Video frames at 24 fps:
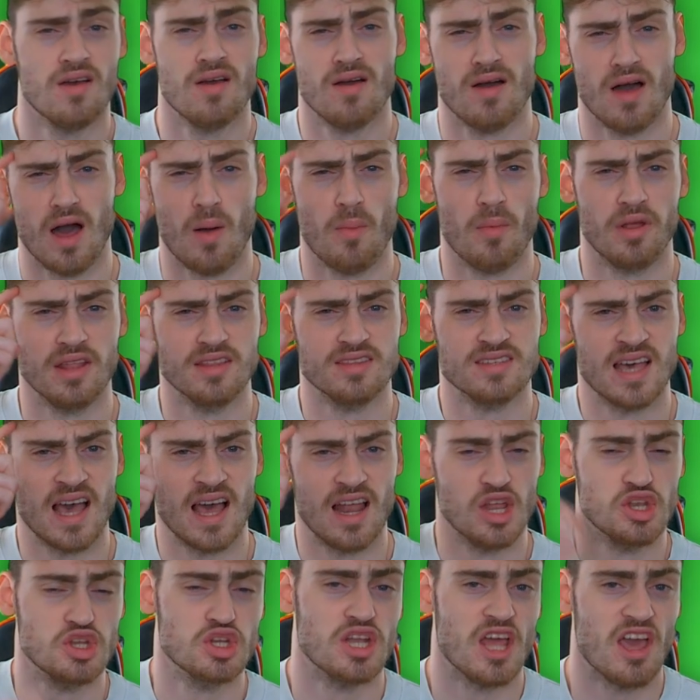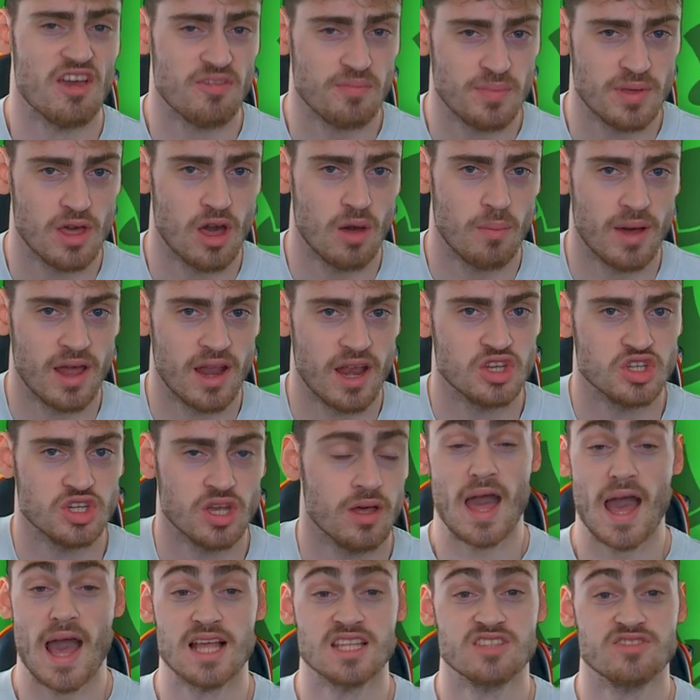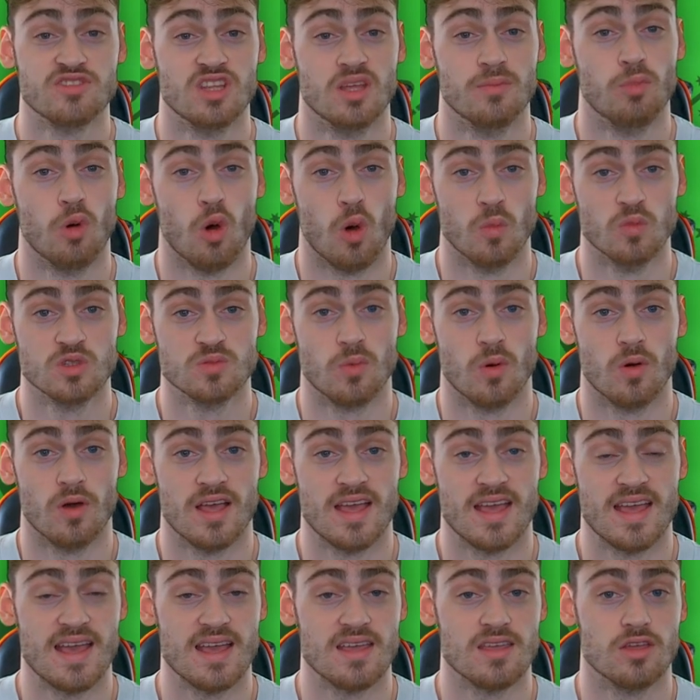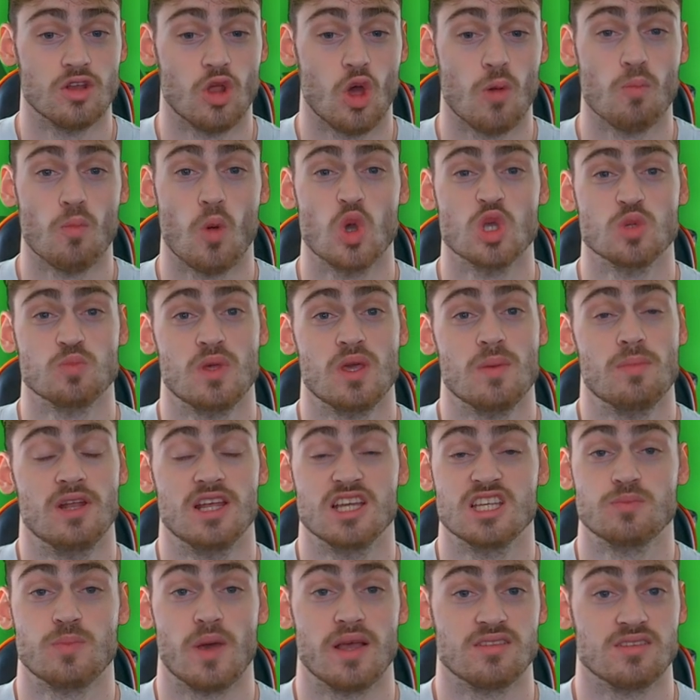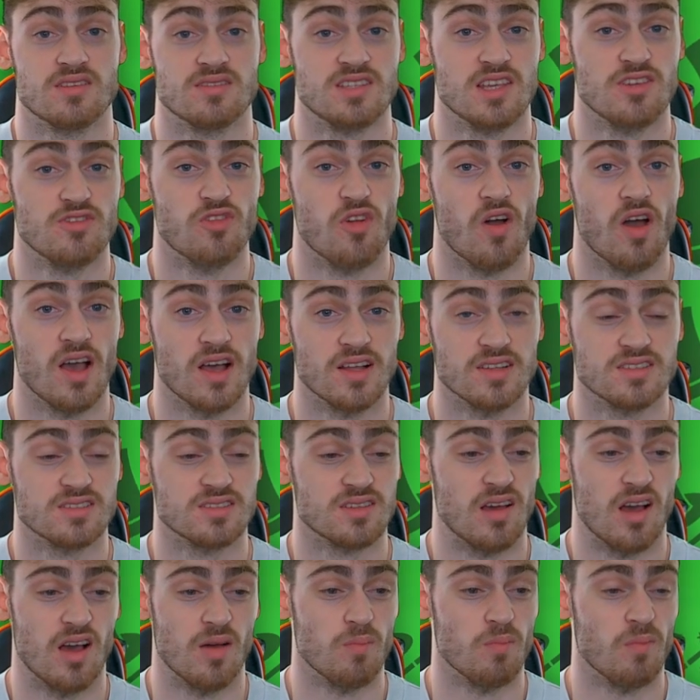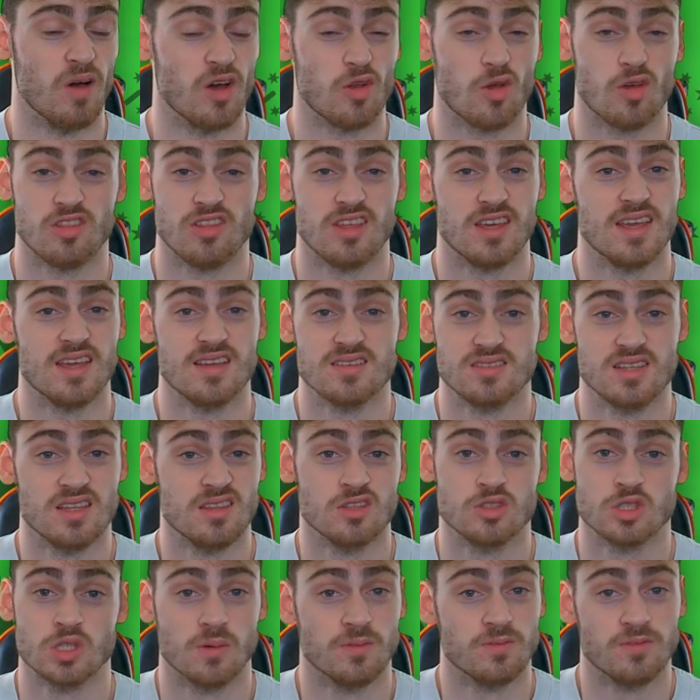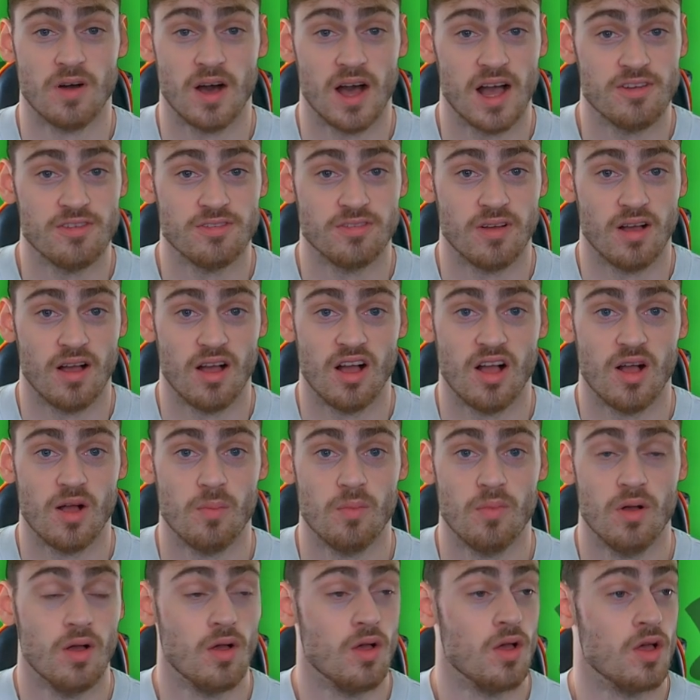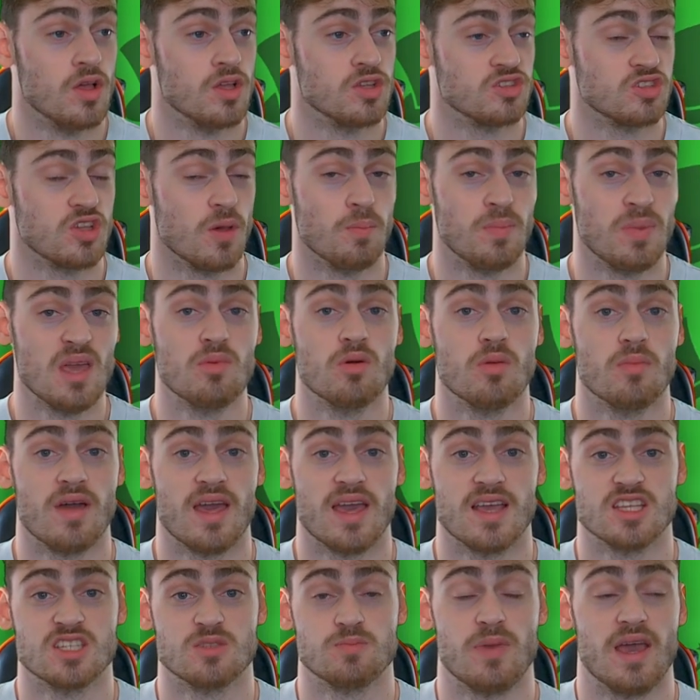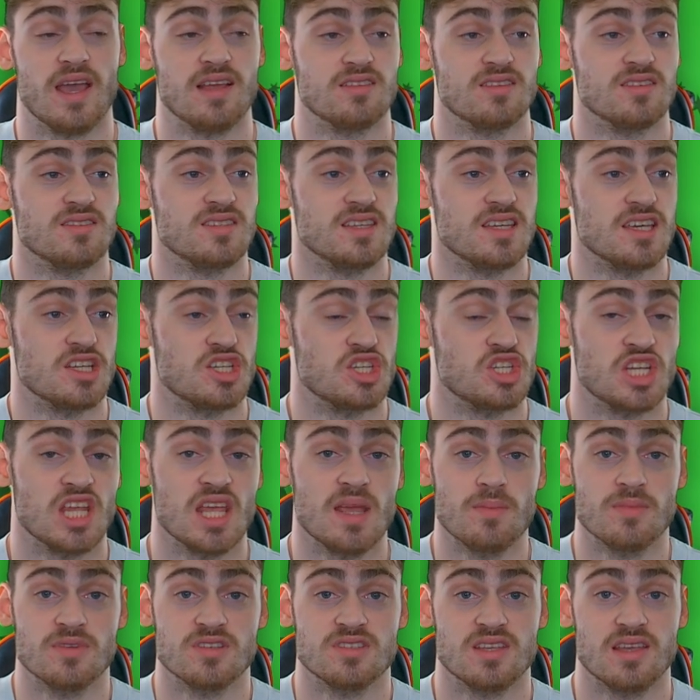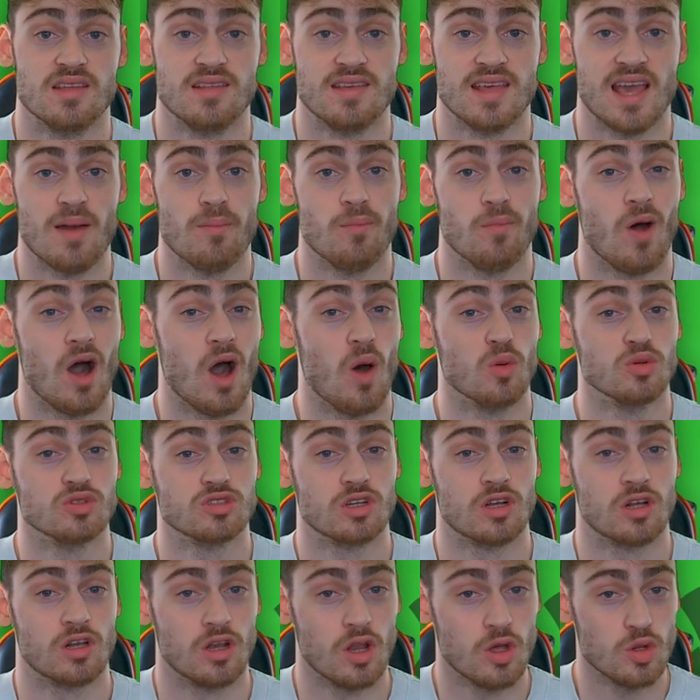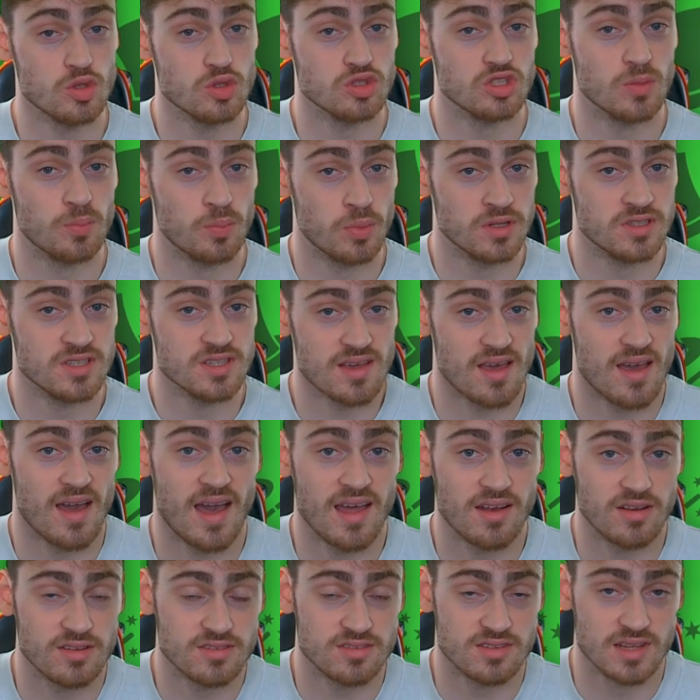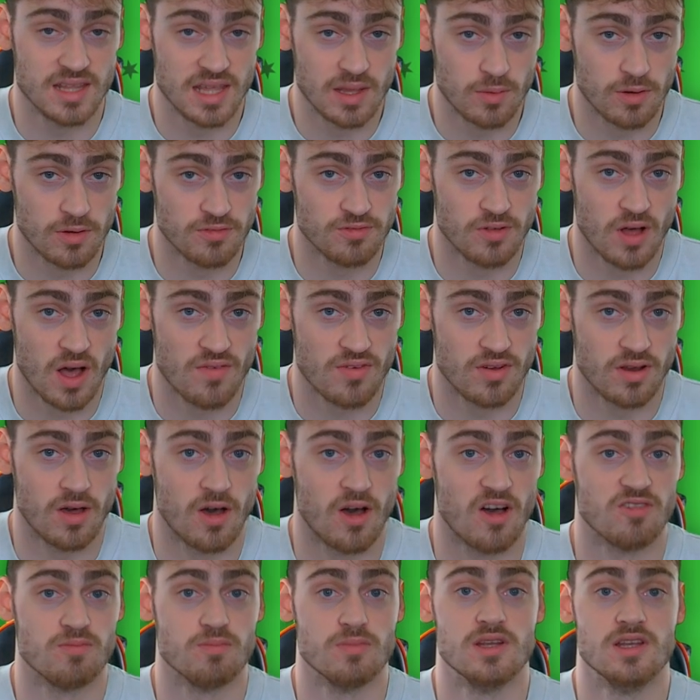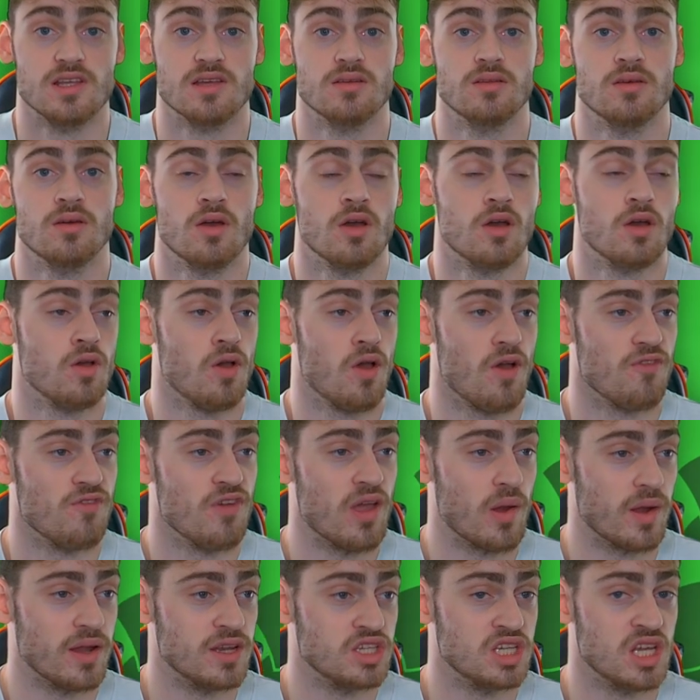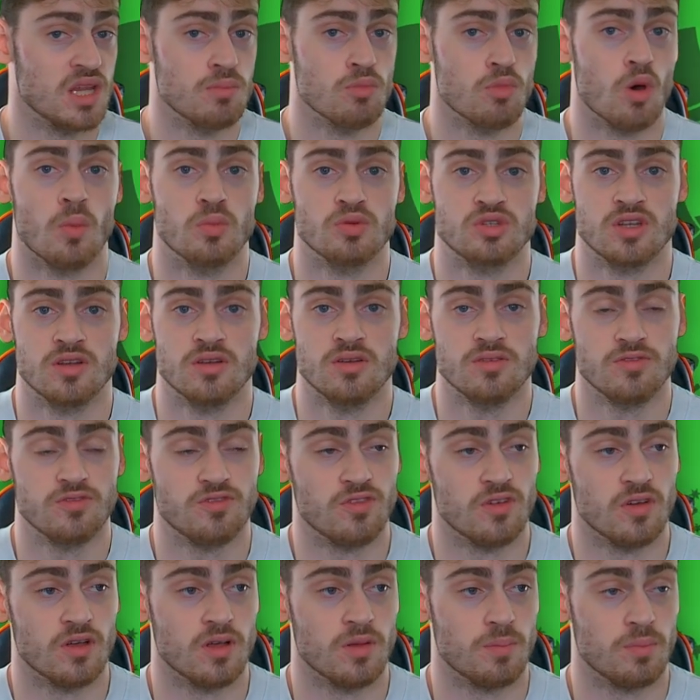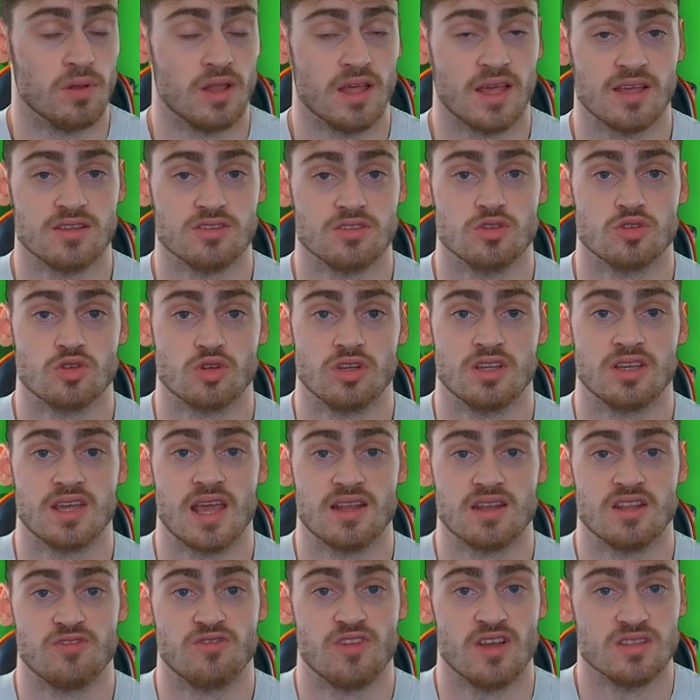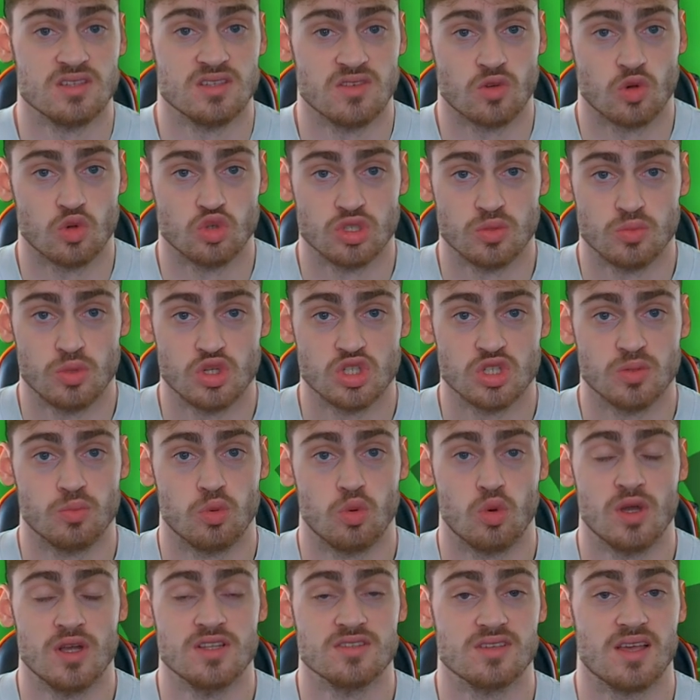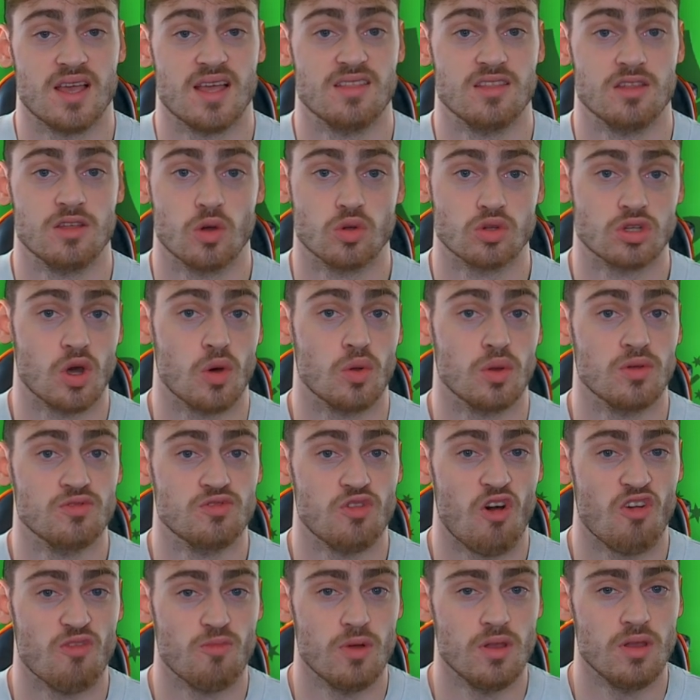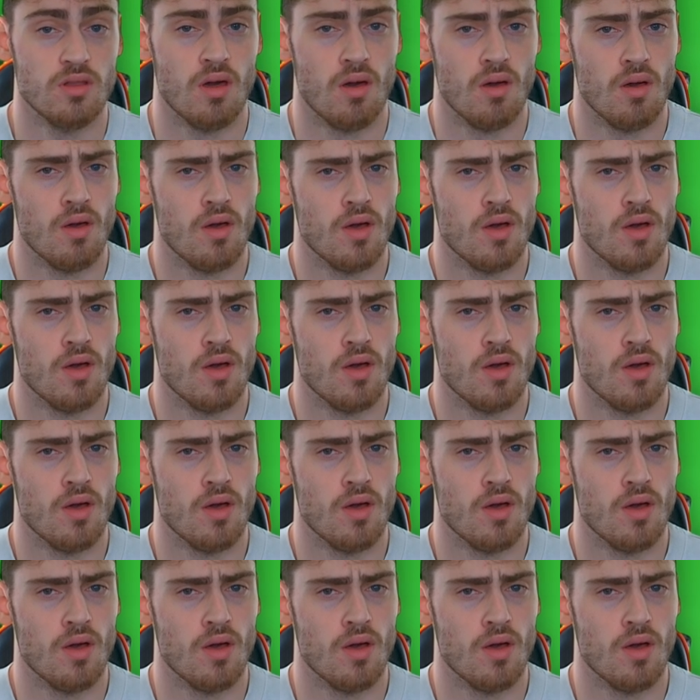I'm an intelligent FPL manager. As for the bottom spot here, you know, most people expect to see Wirtz. I don't think he's near the top 5. Some people may expect to see a cheap CDM. I was close to putting Anderson here at 5.5 million. Very cheap option for players who's going to get defensive contribution points and the odd goal involvement.